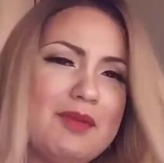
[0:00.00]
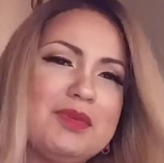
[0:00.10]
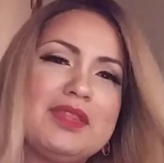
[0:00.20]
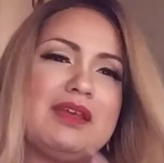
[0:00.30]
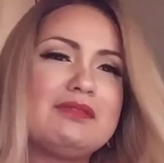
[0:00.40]
I
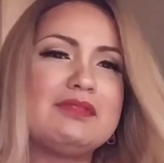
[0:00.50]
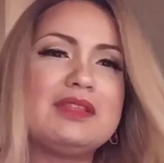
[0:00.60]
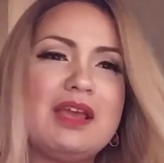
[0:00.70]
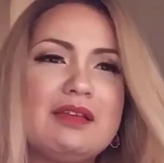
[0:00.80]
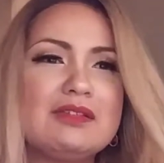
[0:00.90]
mean, they,
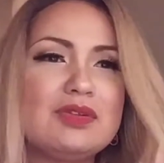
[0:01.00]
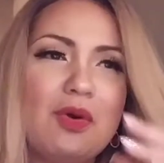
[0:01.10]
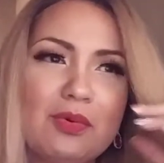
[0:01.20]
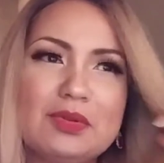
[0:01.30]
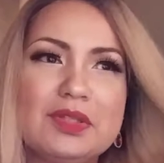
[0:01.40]
they
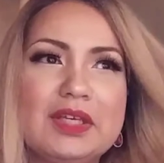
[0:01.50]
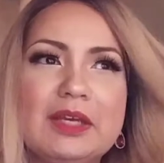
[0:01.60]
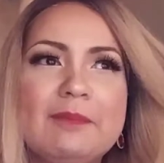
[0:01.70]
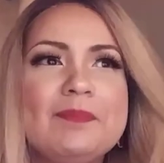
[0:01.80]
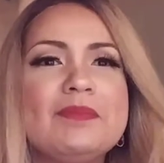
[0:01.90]

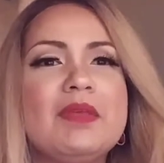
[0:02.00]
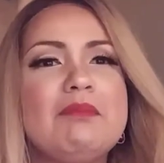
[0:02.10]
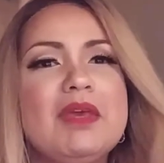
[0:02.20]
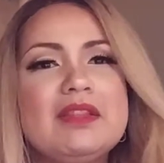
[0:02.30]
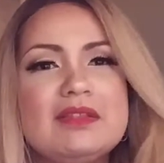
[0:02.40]
totally
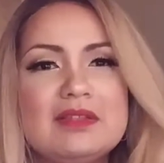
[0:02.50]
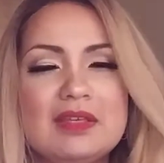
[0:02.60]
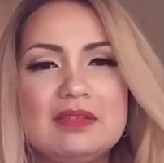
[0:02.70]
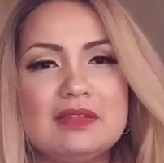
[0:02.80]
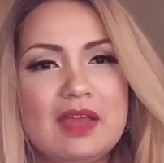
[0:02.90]
make this
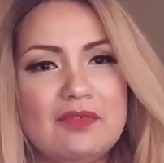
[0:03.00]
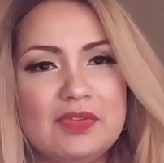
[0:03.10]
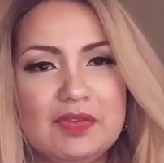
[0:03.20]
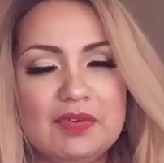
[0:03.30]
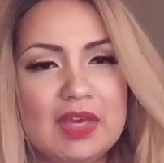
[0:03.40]
kid's life a
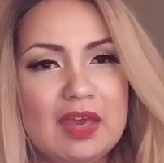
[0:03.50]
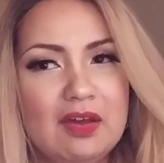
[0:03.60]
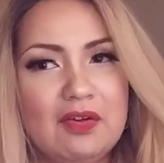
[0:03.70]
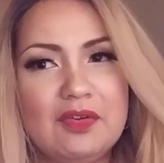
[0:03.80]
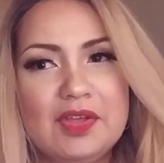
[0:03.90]
living
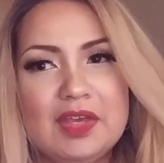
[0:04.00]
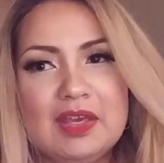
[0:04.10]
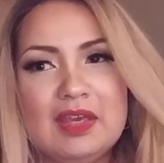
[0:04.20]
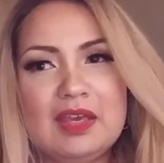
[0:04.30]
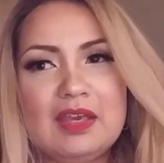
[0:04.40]
hell
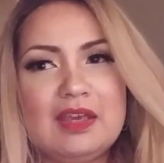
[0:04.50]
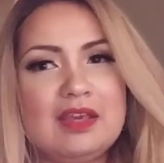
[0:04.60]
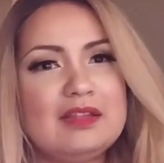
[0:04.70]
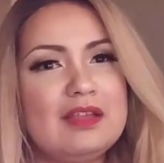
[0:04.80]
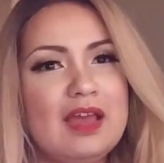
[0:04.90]

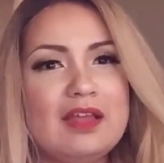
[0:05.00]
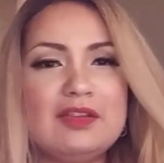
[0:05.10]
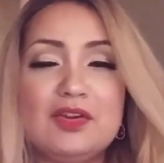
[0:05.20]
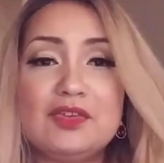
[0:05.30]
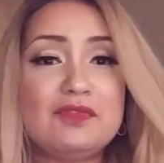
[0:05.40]
he,
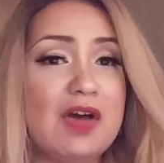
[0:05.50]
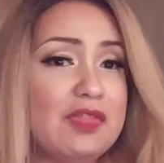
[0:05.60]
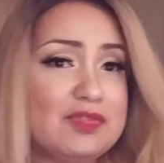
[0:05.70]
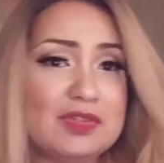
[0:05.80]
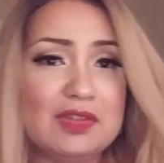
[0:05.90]
you know, his
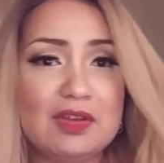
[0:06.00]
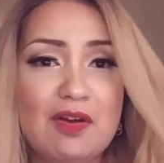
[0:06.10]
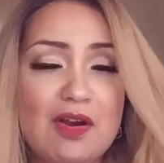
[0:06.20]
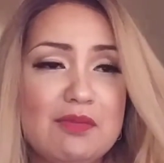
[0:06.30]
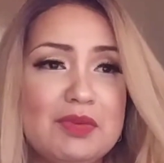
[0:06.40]
father's in the
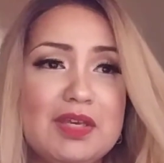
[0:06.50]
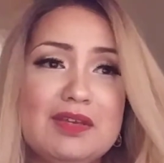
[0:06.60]
army.